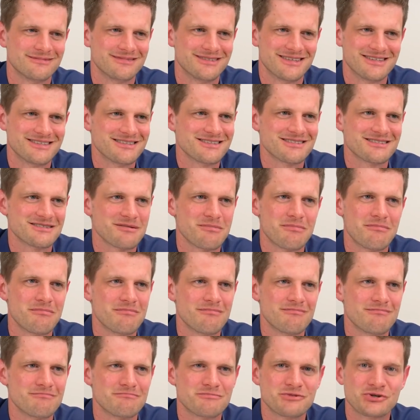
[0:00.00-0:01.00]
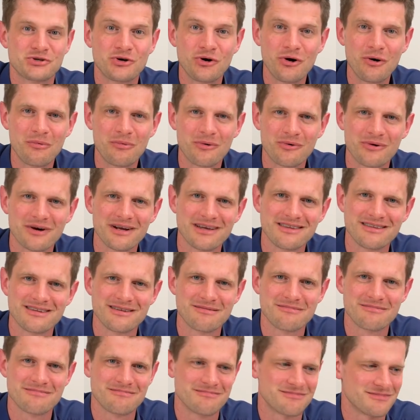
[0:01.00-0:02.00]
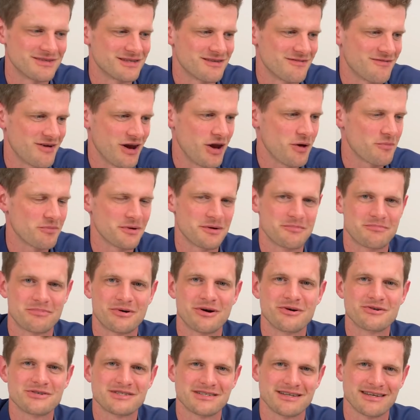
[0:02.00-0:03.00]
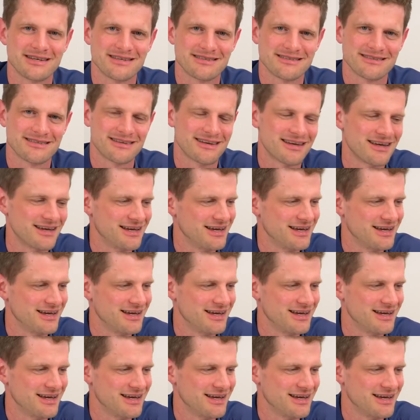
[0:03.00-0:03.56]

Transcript: This is a turbo in the development process.